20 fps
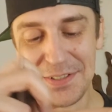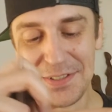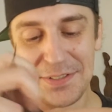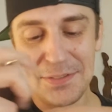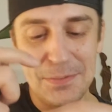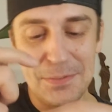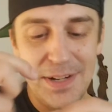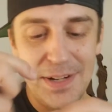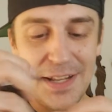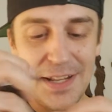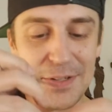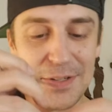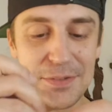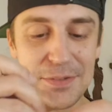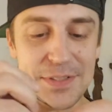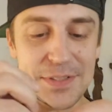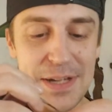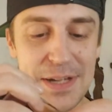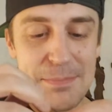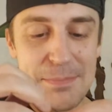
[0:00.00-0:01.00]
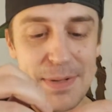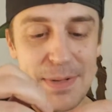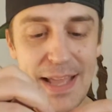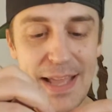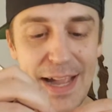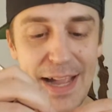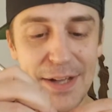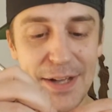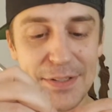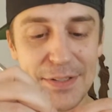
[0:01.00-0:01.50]
When I don't dump it
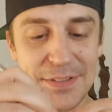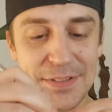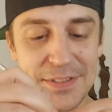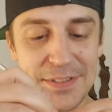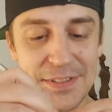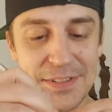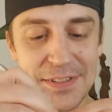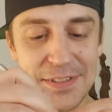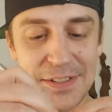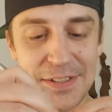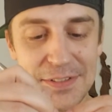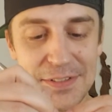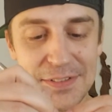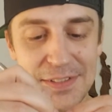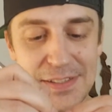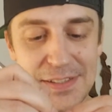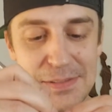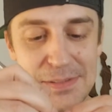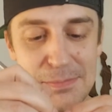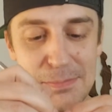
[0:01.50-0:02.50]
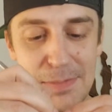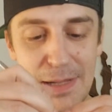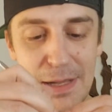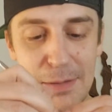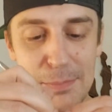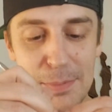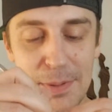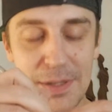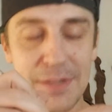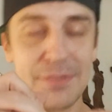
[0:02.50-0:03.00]
out, that's
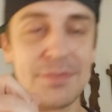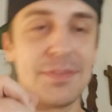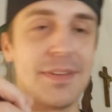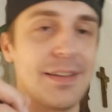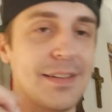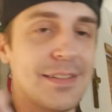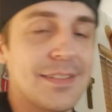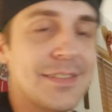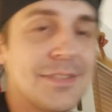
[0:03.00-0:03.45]
about perfect.